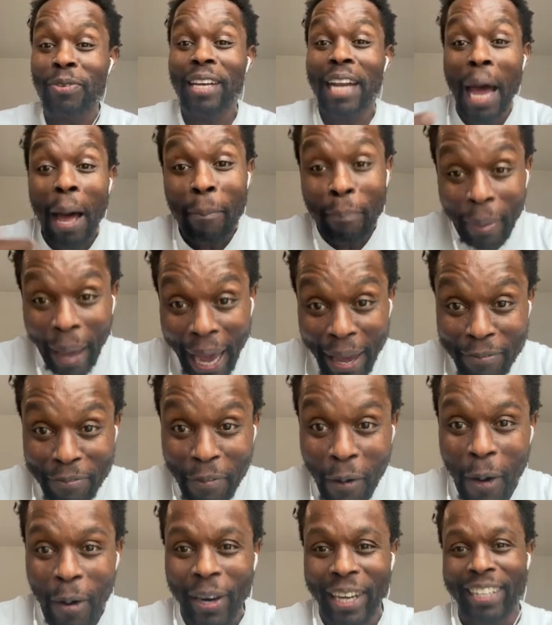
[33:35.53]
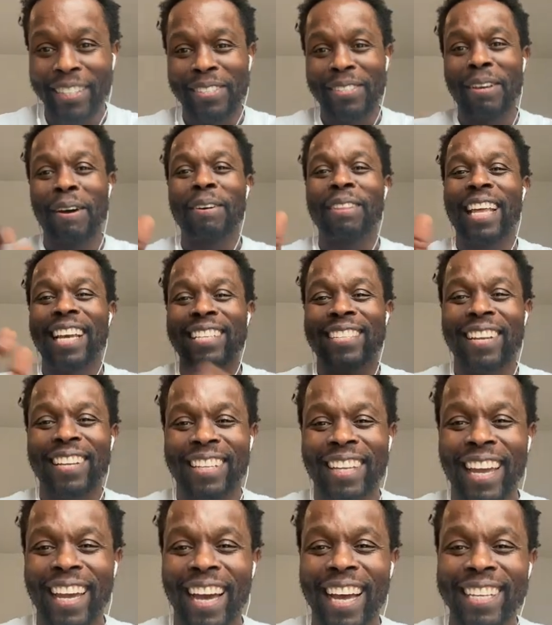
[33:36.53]
I paid for it. So that's the
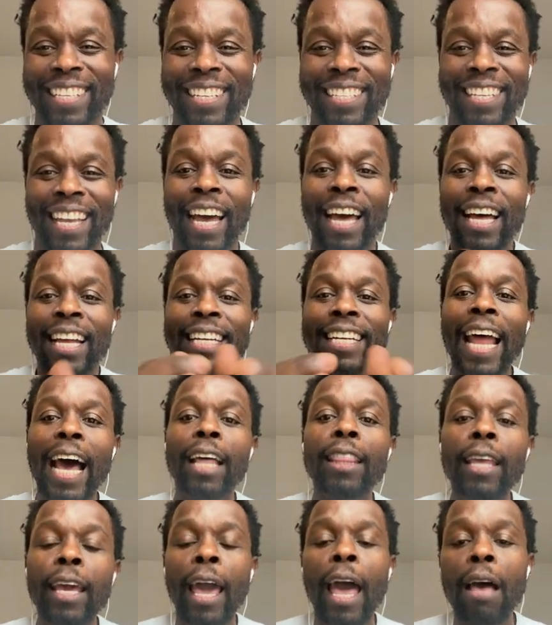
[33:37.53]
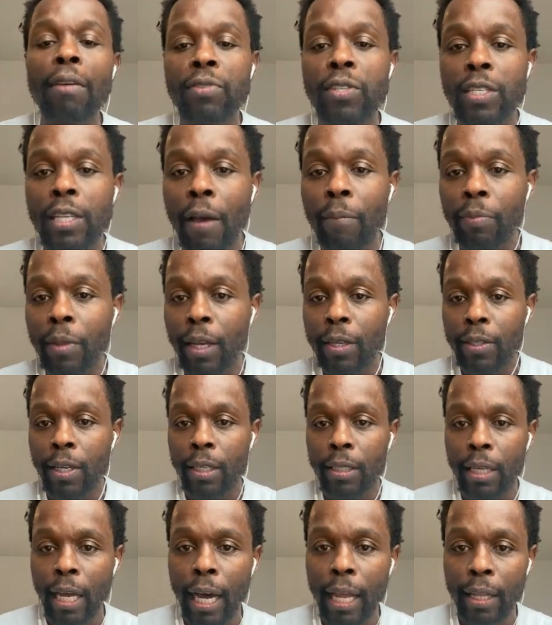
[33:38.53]
thing. I just now they have something
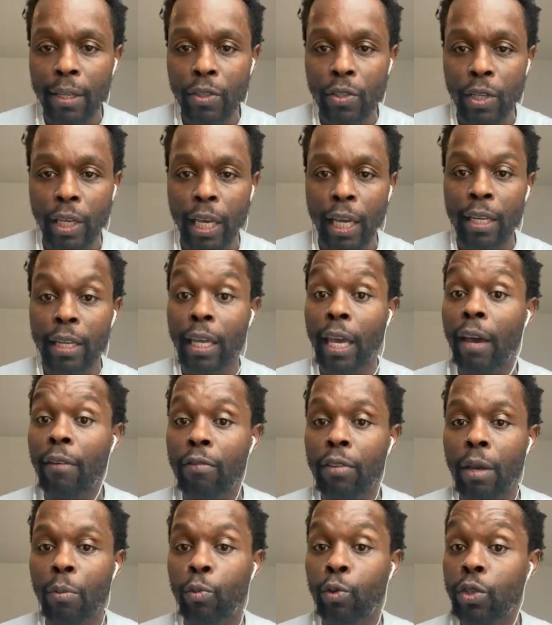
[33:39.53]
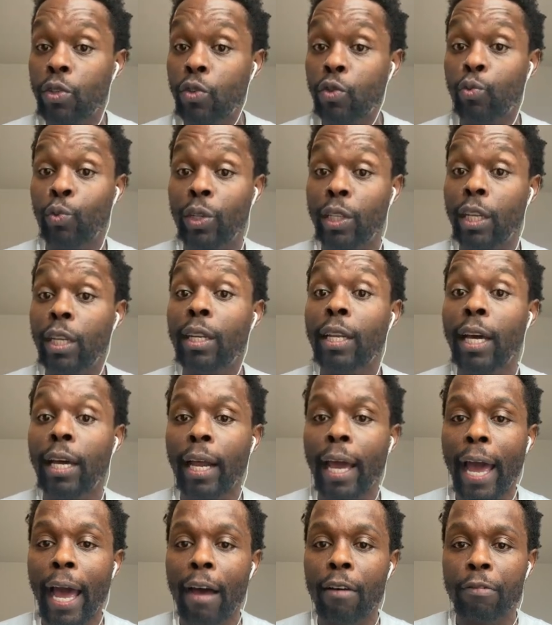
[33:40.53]
technology could give them, which is we did not
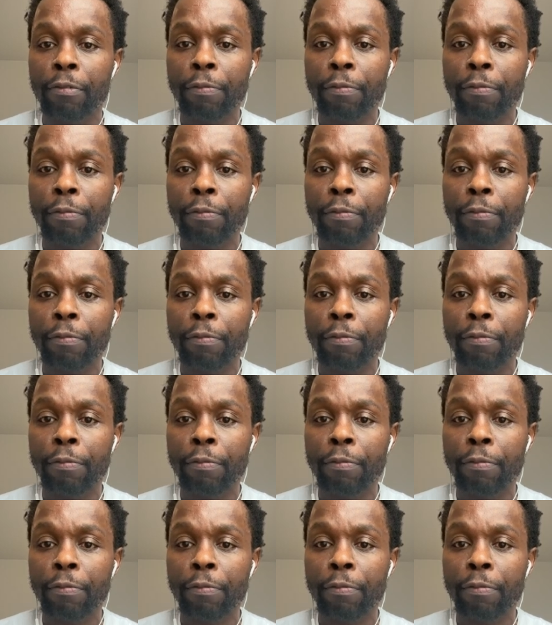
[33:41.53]
have.